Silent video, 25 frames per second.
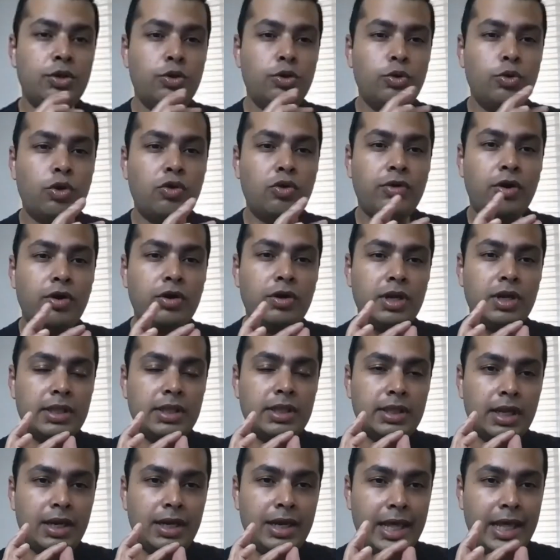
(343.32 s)
you look for
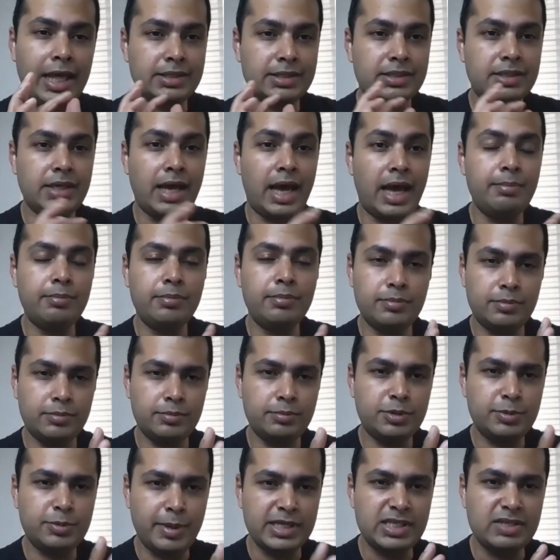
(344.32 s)
in the lens?
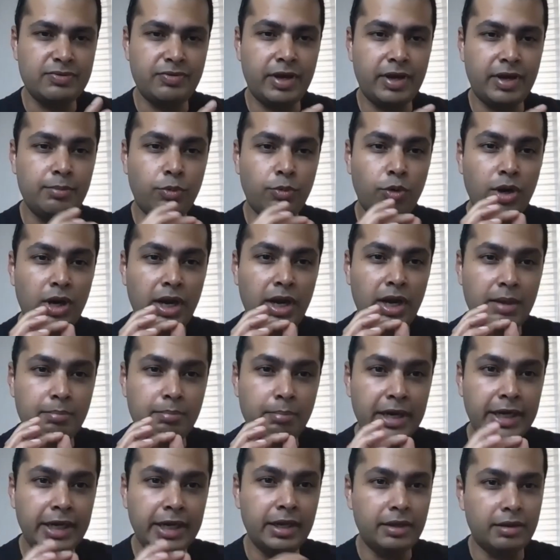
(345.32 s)
I'm specifying more like
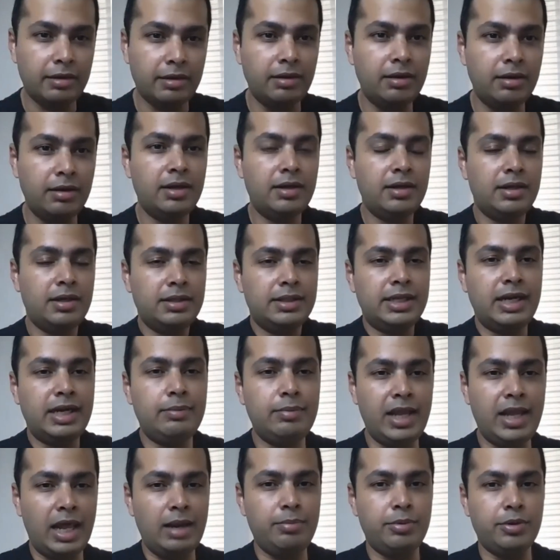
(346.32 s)
material that
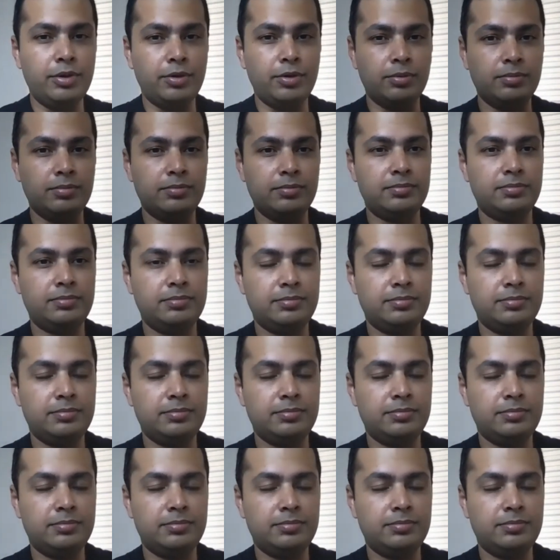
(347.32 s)
will help you.